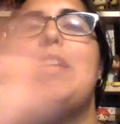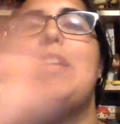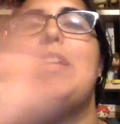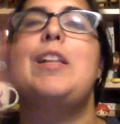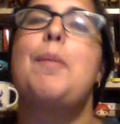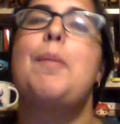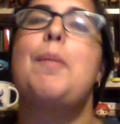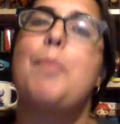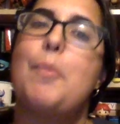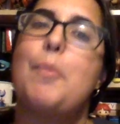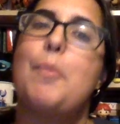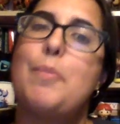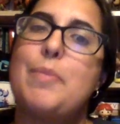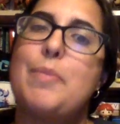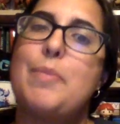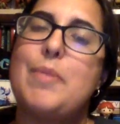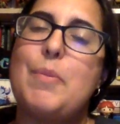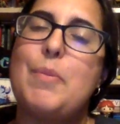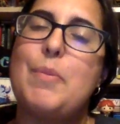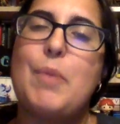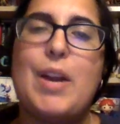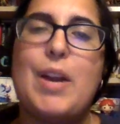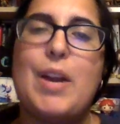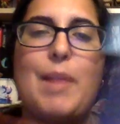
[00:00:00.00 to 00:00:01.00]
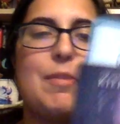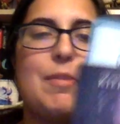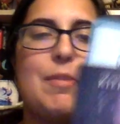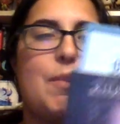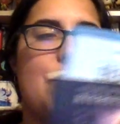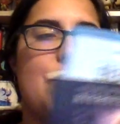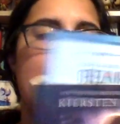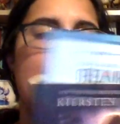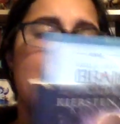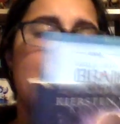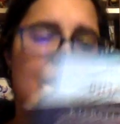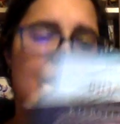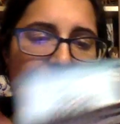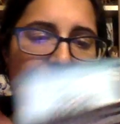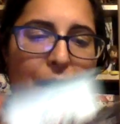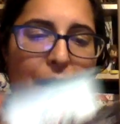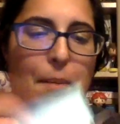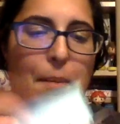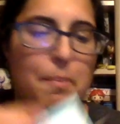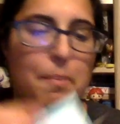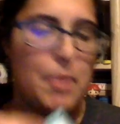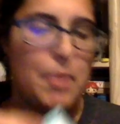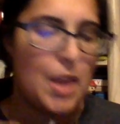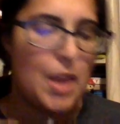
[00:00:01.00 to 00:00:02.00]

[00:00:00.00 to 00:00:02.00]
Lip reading: clip when I'm done with this clip.